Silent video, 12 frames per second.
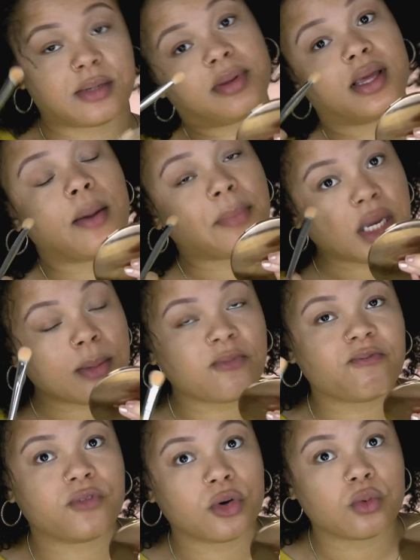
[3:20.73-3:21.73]
play a
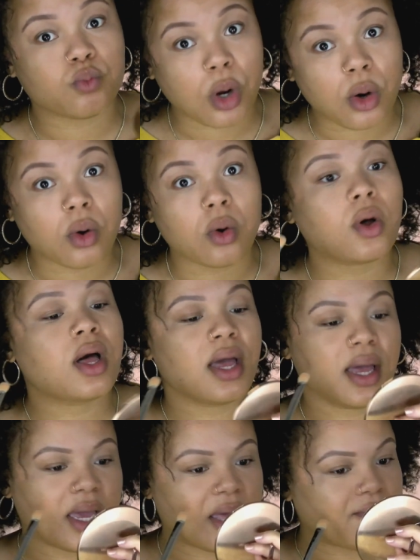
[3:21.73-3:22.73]
meaningful role
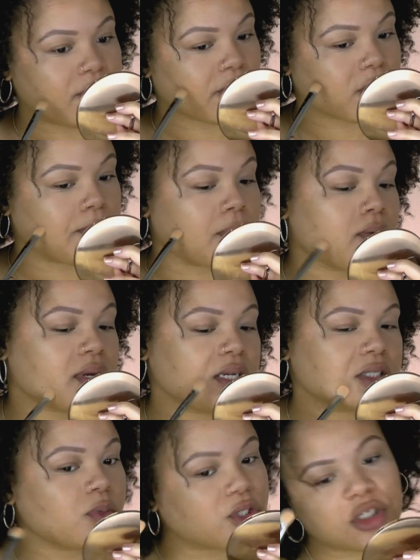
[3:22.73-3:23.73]
in their
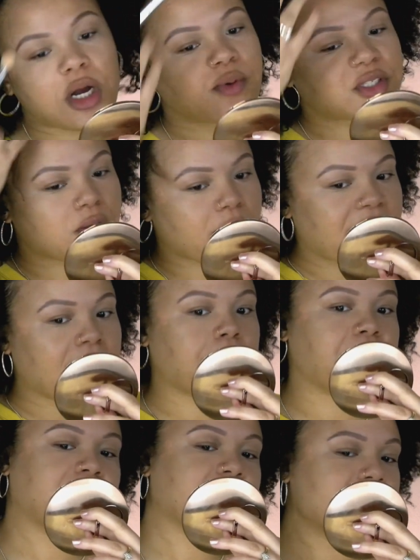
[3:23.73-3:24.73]
communities, which, you know, was great,
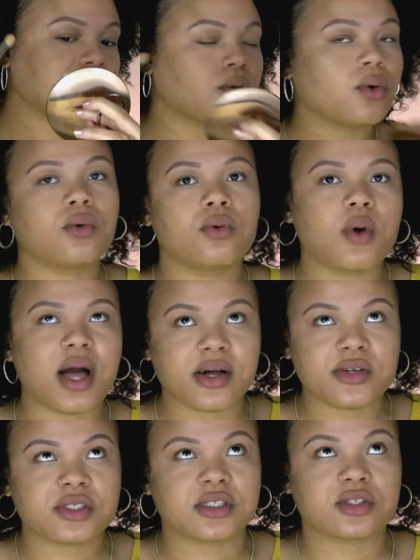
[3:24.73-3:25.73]
because who
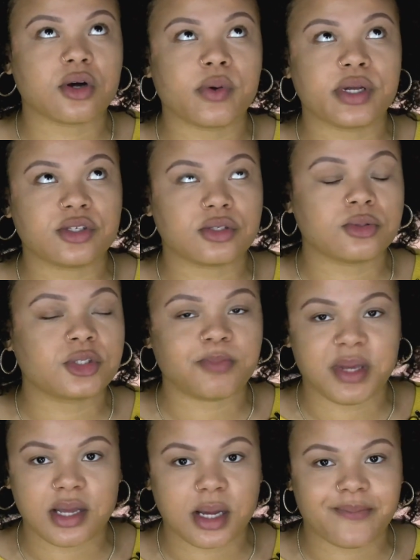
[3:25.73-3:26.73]
else is going to
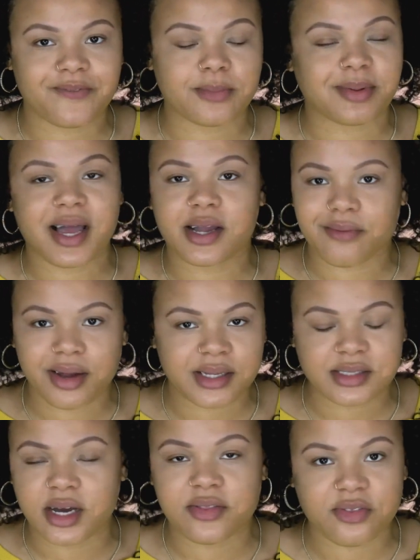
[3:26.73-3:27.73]
speak up for Black
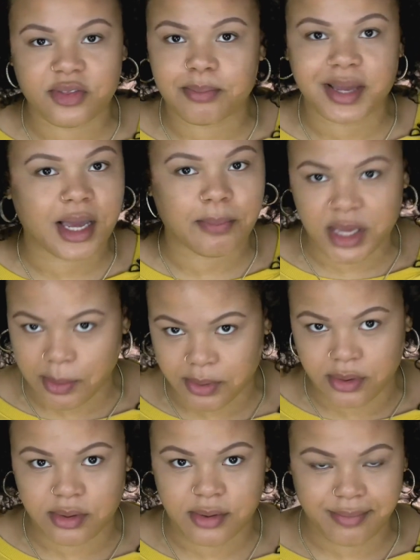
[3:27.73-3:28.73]
rights other than Black
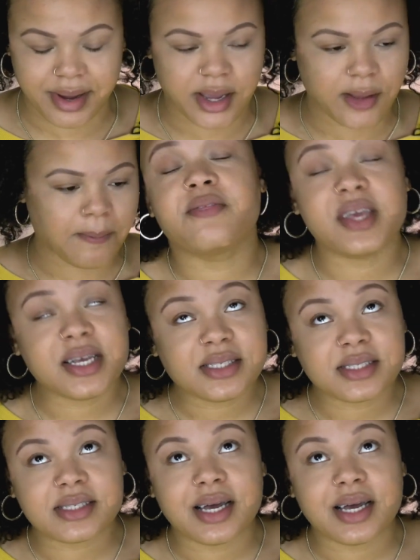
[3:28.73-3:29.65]
people, right? This,